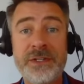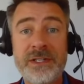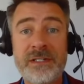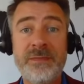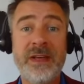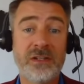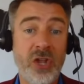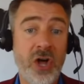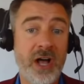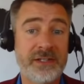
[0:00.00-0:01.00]
system has
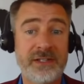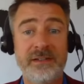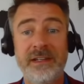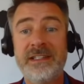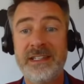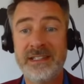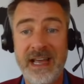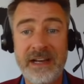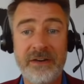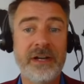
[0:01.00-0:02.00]
lost its
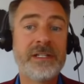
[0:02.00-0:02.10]
designer,